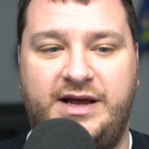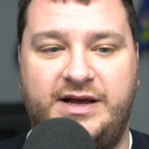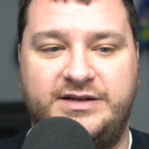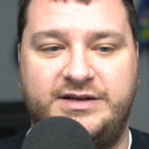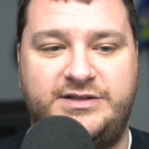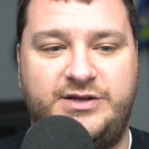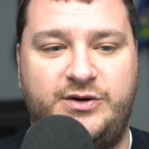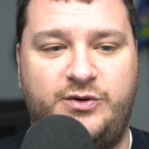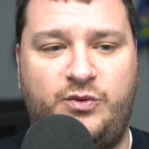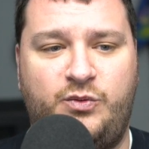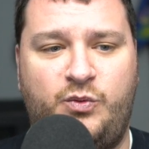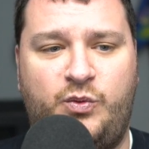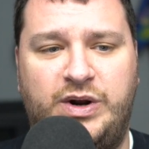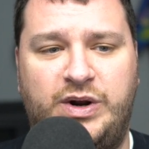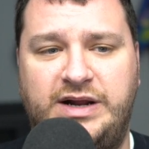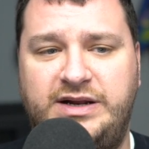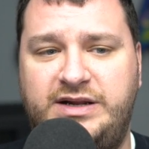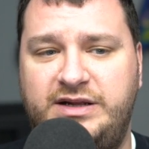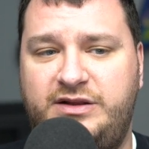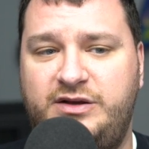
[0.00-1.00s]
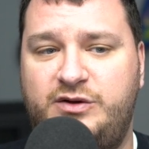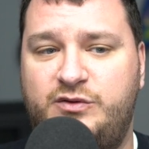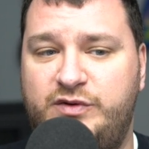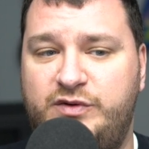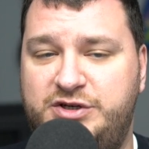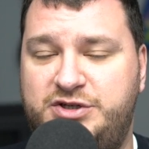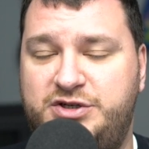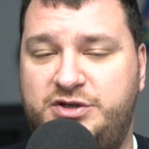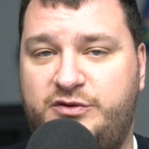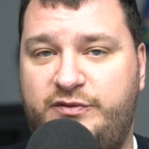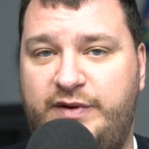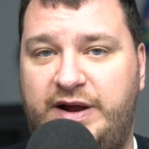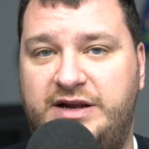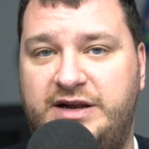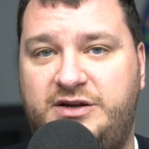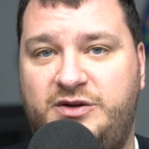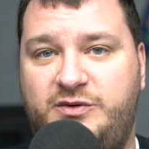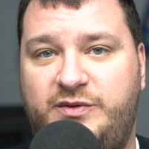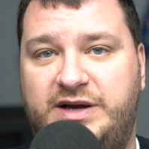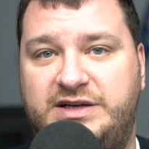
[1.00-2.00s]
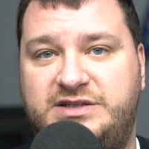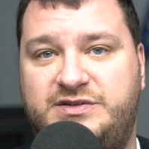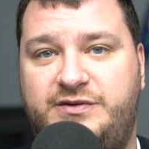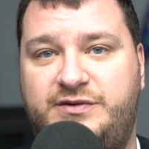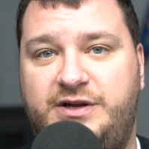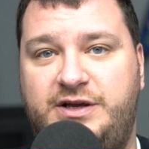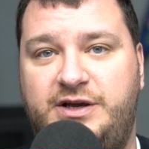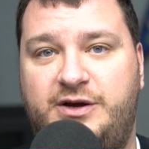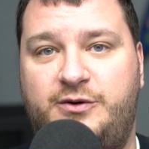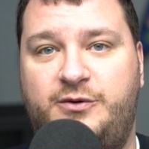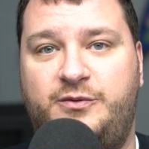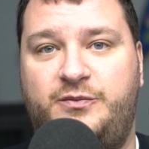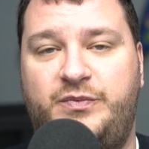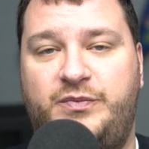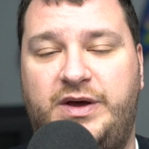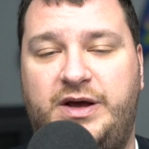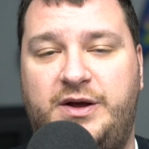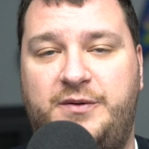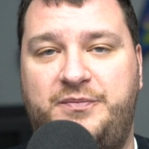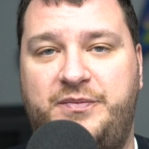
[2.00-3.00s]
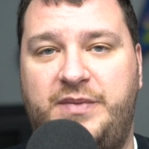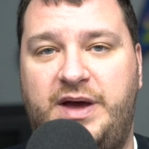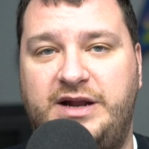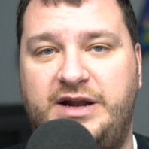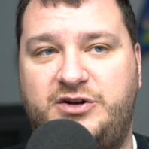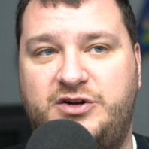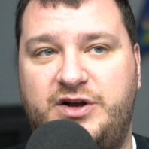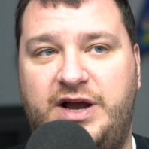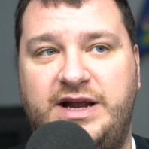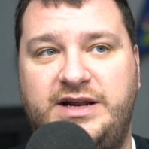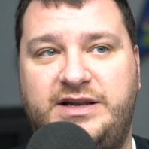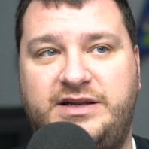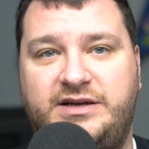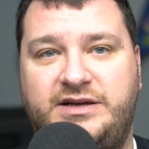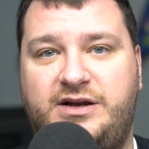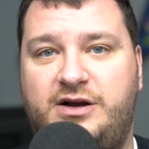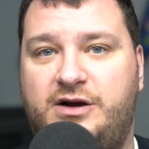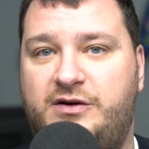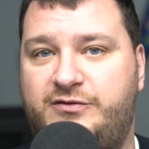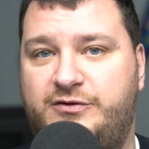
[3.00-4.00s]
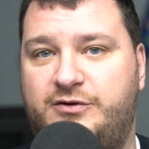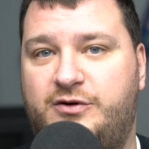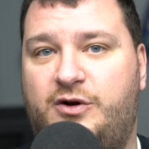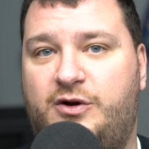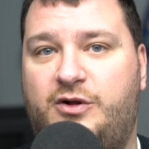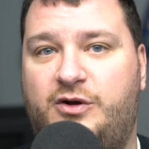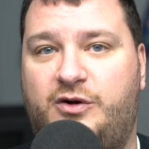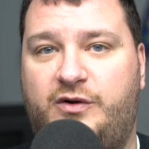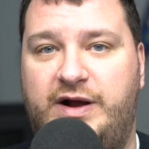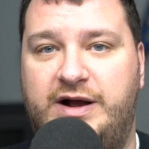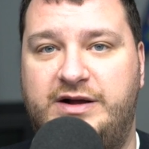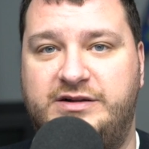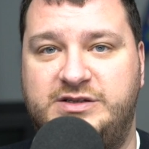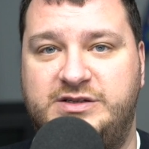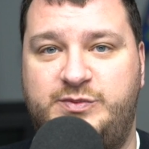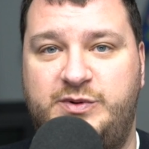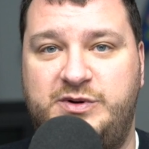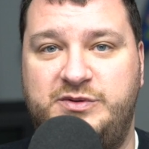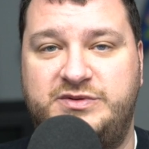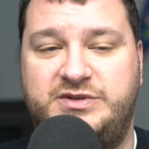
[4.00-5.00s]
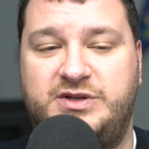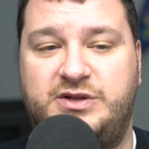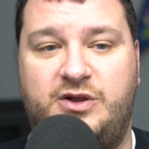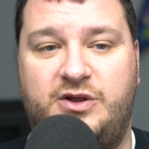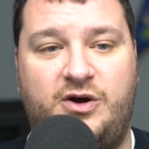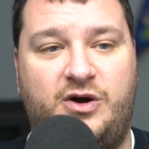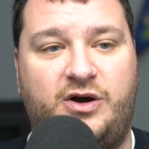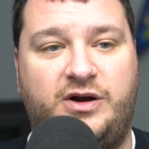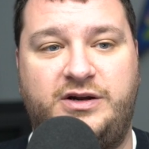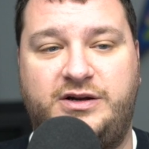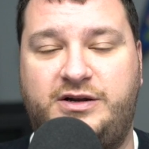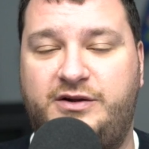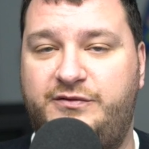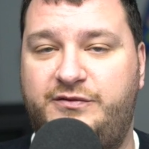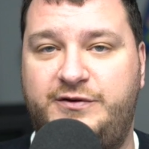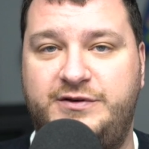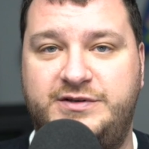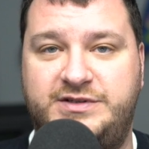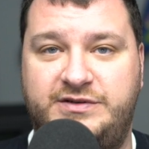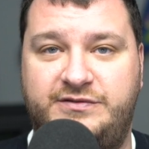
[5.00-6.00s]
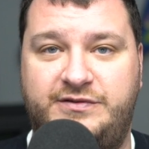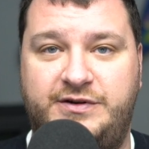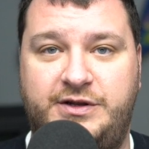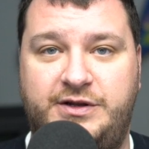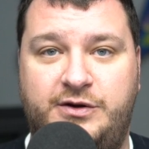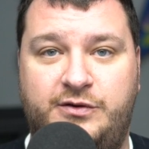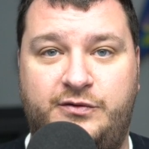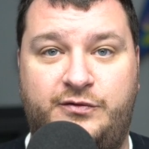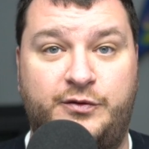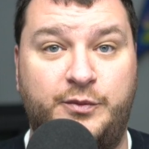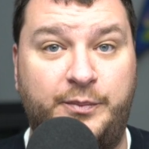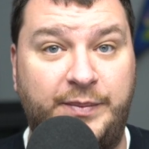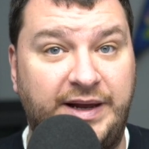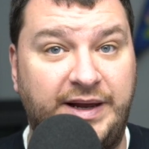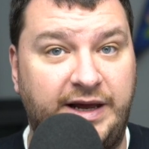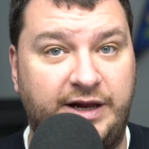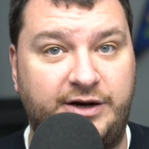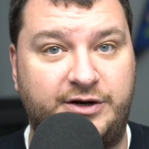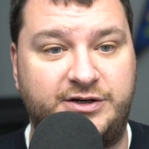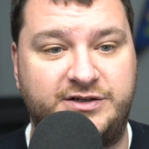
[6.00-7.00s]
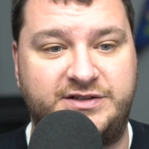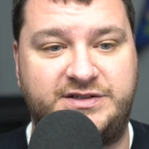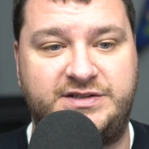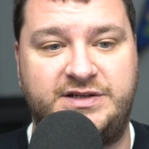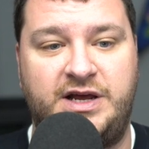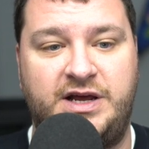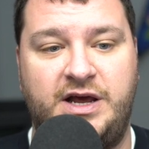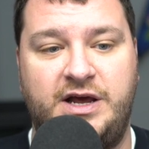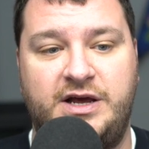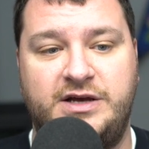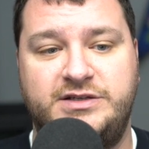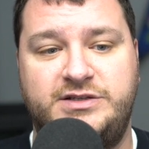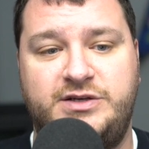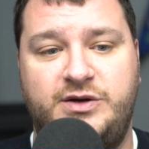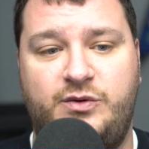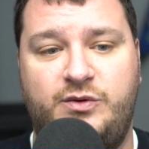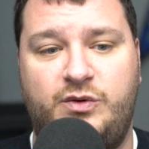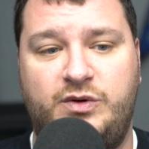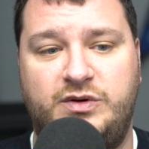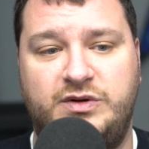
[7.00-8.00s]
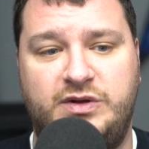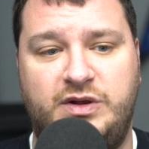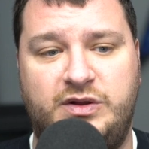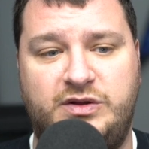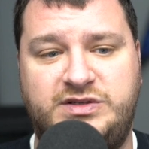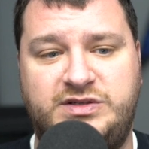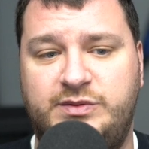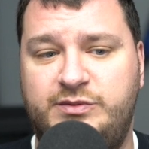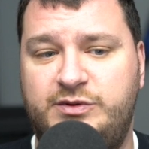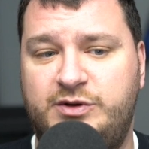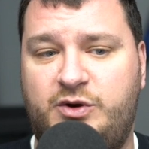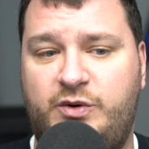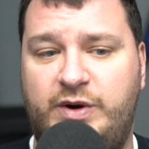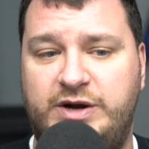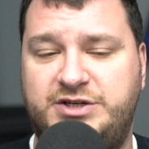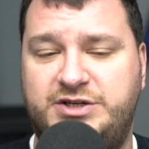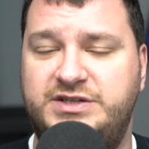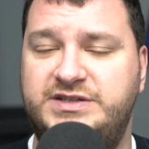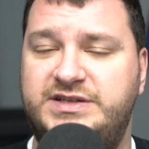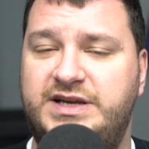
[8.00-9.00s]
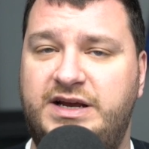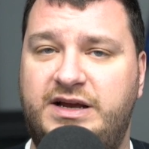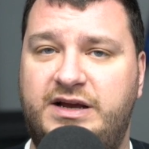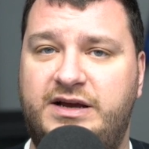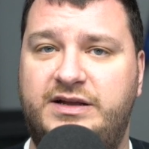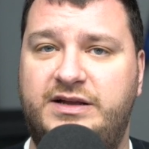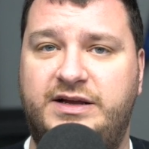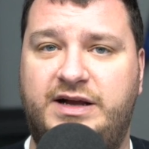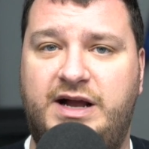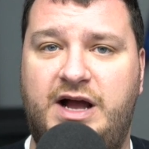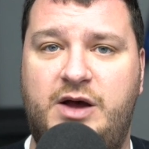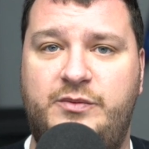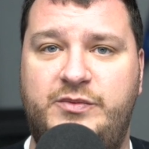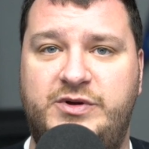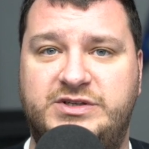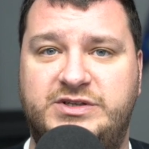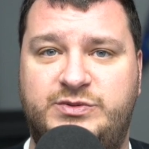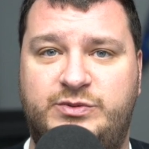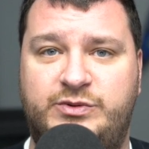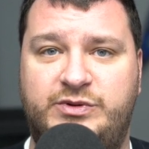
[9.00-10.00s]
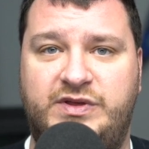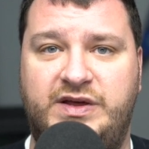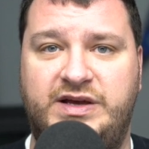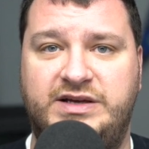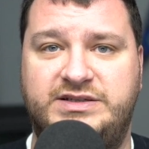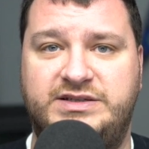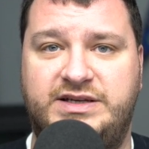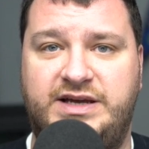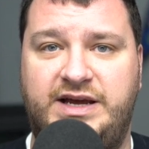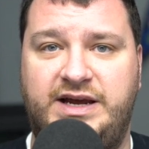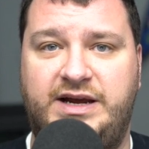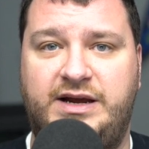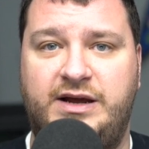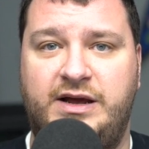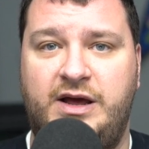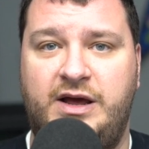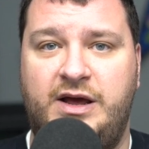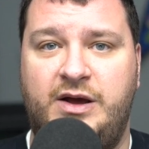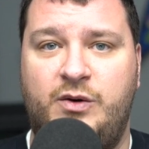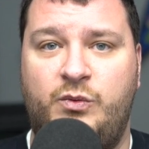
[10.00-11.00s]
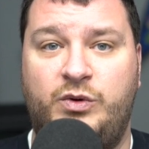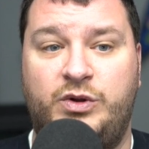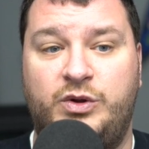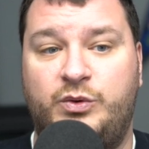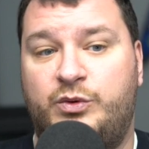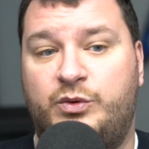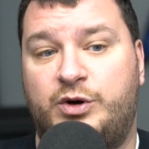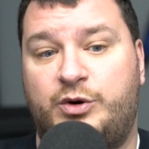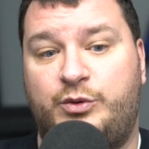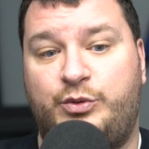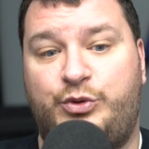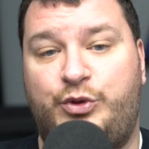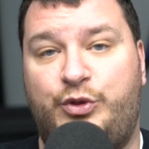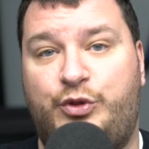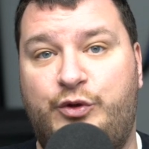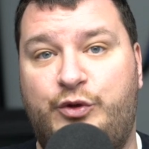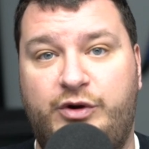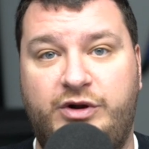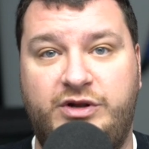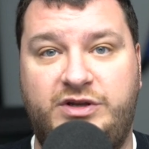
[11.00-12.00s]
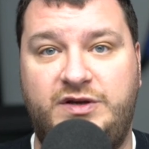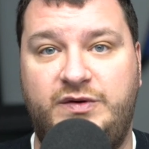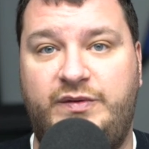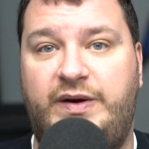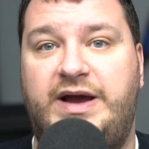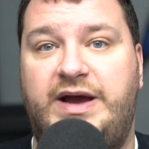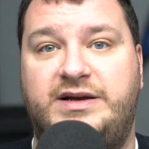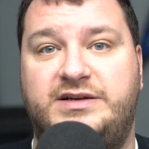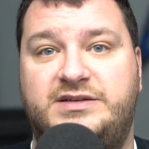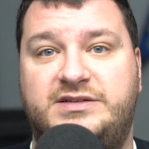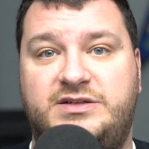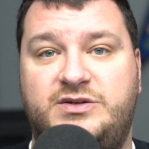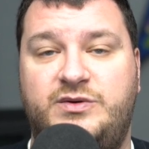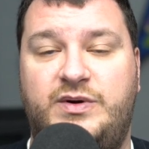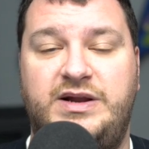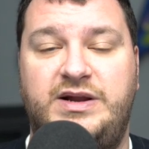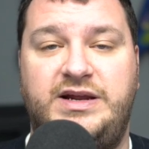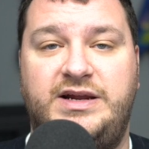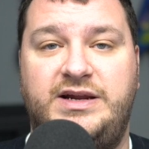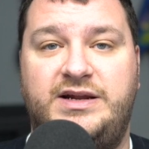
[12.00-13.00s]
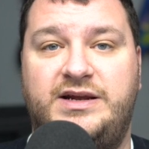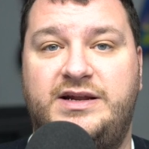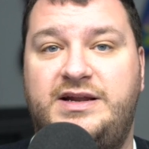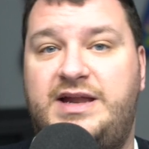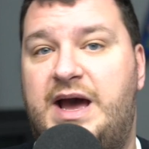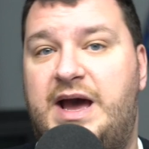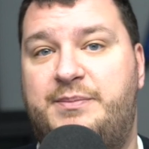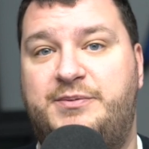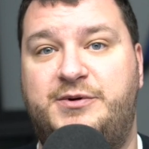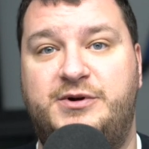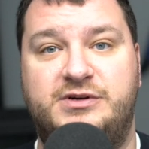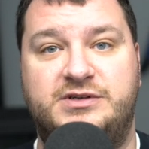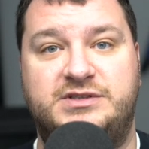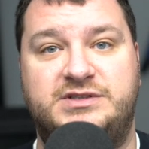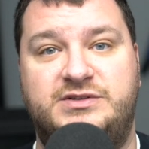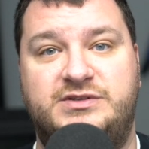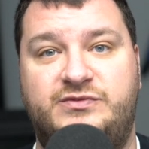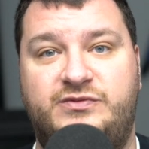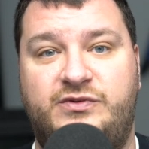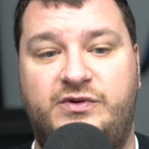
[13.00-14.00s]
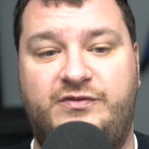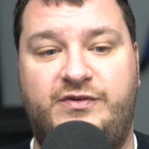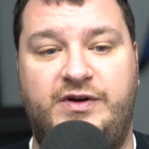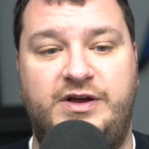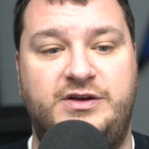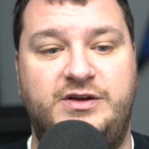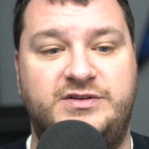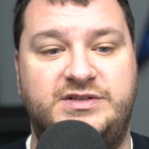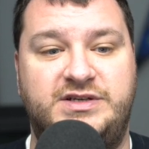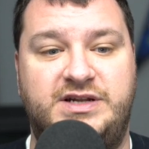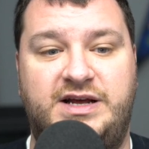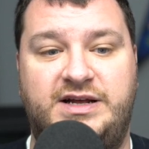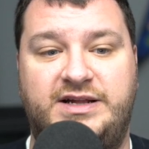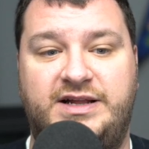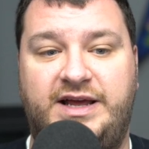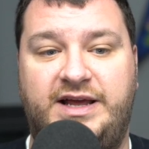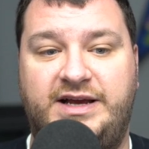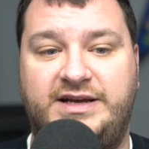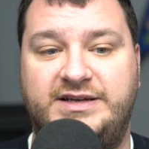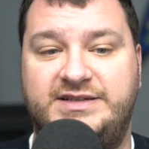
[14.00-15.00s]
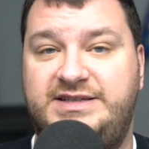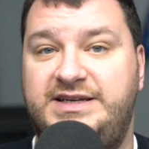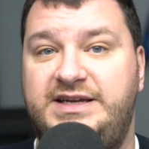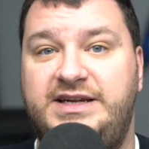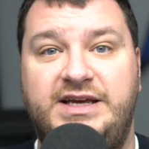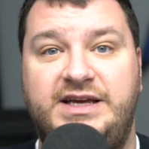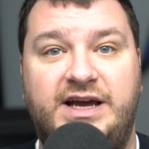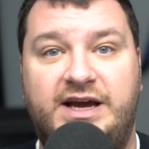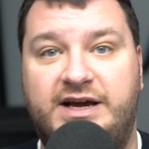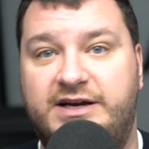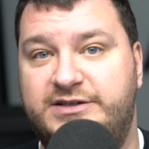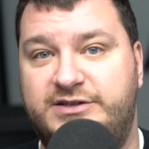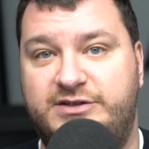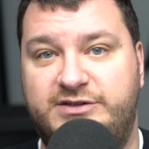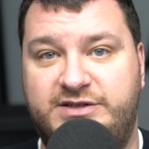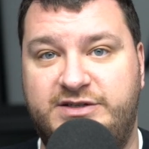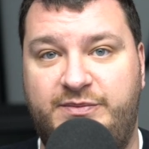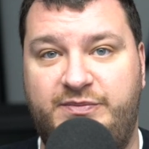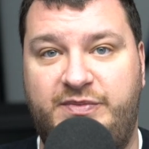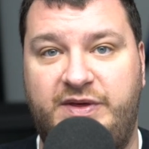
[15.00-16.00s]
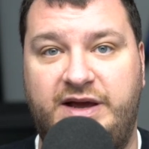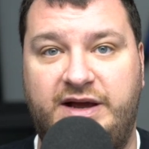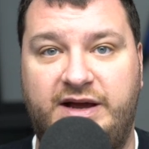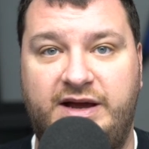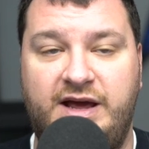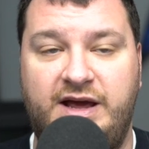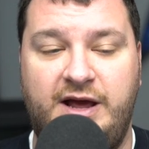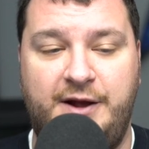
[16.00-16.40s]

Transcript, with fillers: So when I did the original RAD2X video, I tried to cover all grounds, but it was a long and confusing video for beginners. So some of the questions I got in the comments were things like, will it work with the 32X? Do I need adapters if I use it on like a CDX or something?